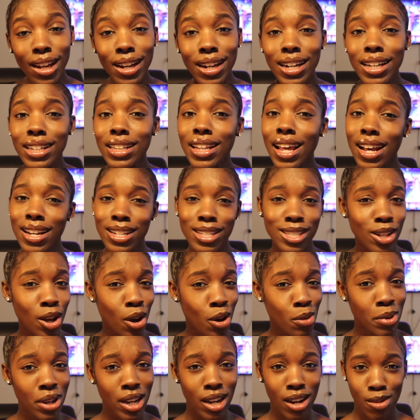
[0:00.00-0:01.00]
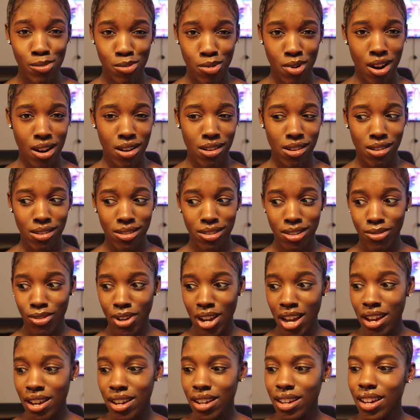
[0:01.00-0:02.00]
Kaleidoscope hair products,
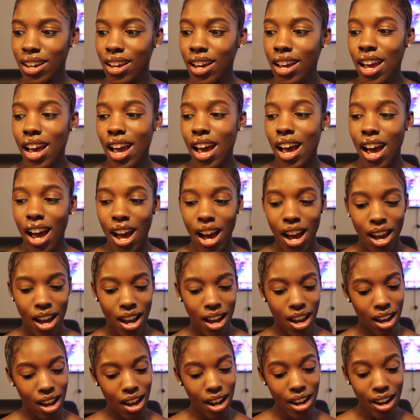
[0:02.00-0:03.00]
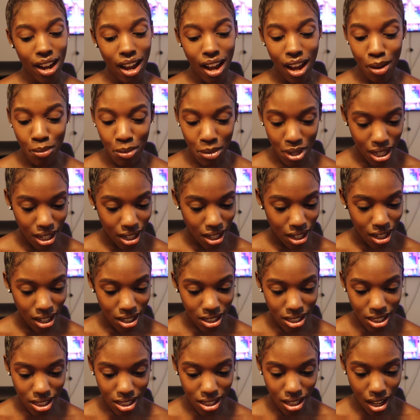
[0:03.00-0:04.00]
okay? I got me
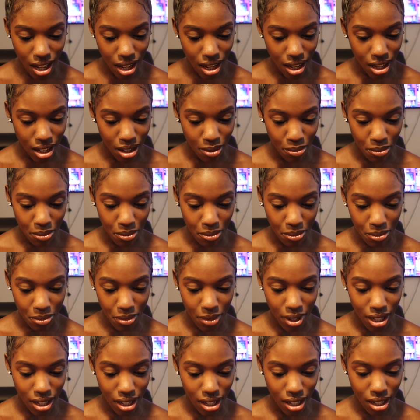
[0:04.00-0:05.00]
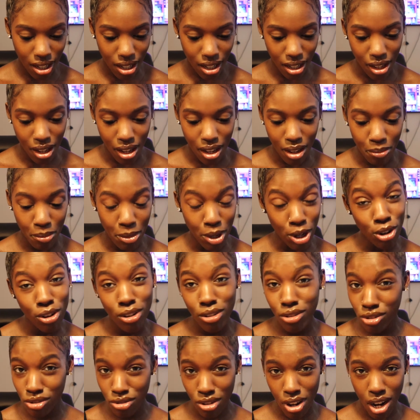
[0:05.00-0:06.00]
some
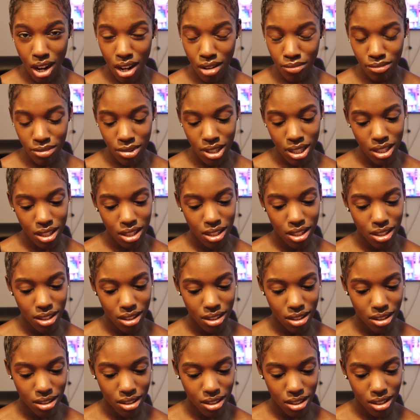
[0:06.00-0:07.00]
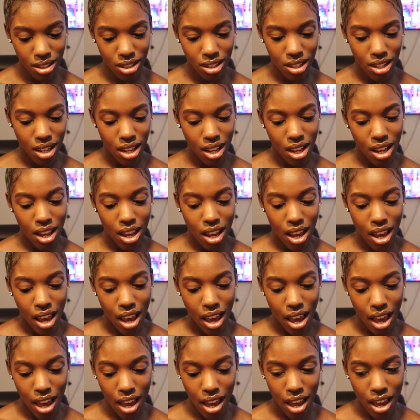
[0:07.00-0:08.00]
Miracle Drops
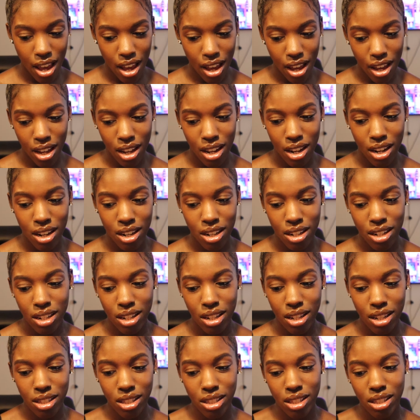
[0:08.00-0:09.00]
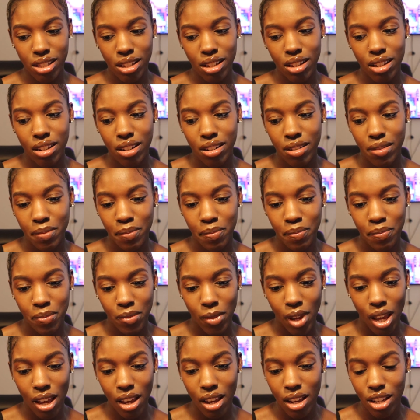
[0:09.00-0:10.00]
and some
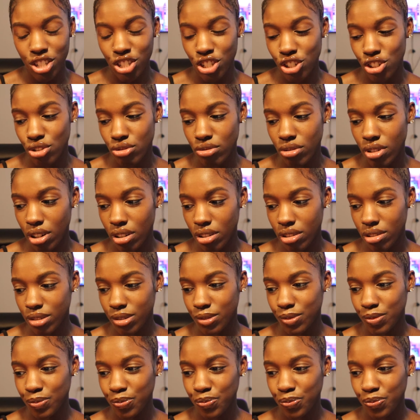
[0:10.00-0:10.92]
edge control,